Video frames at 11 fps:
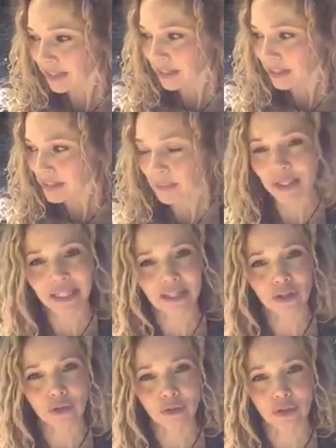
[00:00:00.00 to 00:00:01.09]
someone did a
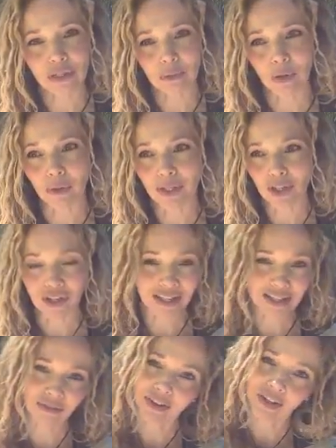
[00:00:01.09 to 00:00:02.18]
children's book, which is a
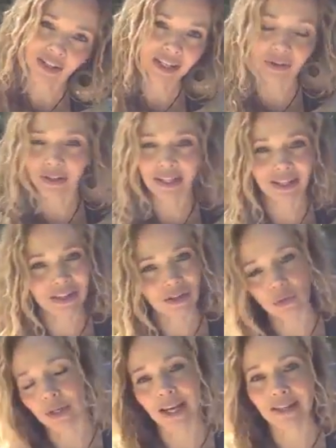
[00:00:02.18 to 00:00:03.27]
very, each
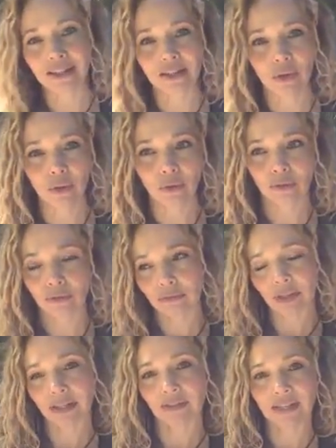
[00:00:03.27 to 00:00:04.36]
story has its own
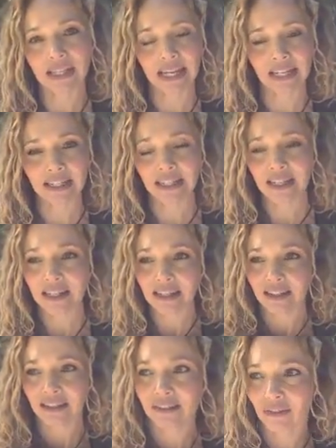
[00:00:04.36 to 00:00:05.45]
kind of slant,
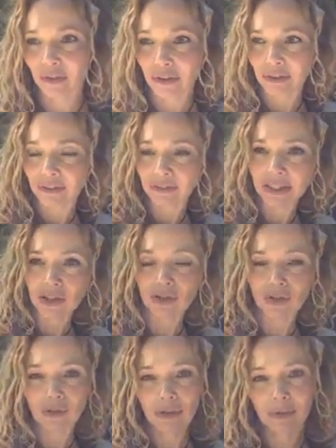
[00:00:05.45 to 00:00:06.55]
or each
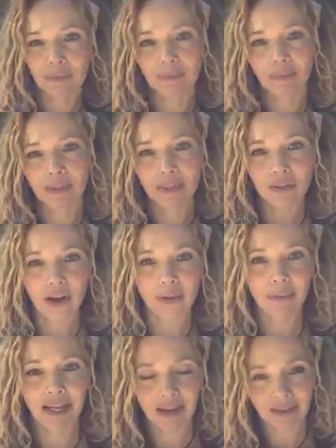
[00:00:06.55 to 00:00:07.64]
tribe
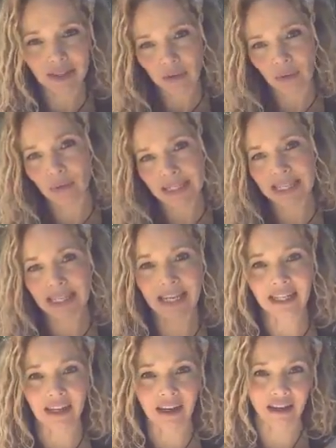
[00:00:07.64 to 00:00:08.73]
might have its own
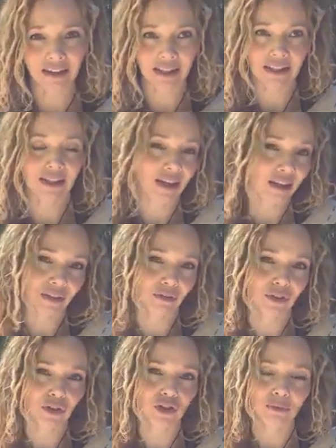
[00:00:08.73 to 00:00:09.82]
slant on the
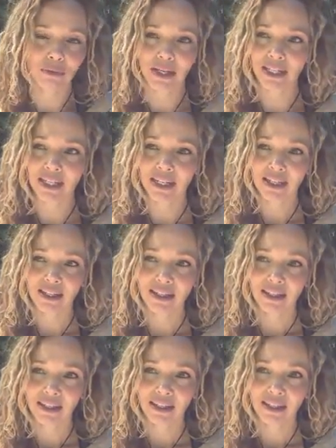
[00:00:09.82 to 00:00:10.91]
version, but
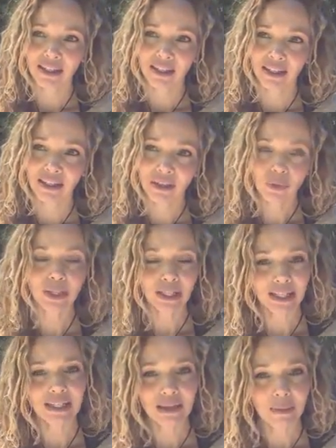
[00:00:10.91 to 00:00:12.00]
it really
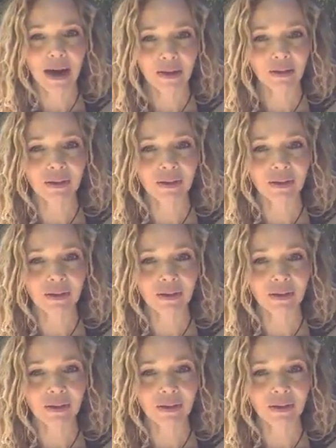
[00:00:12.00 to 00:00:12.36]
is about